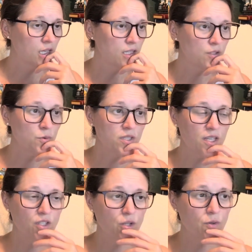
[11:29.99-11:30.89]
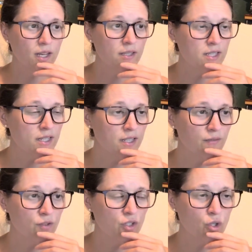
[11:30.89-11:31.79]
This was a
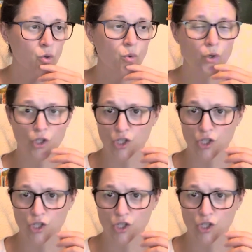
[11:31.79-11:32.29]
2011 tour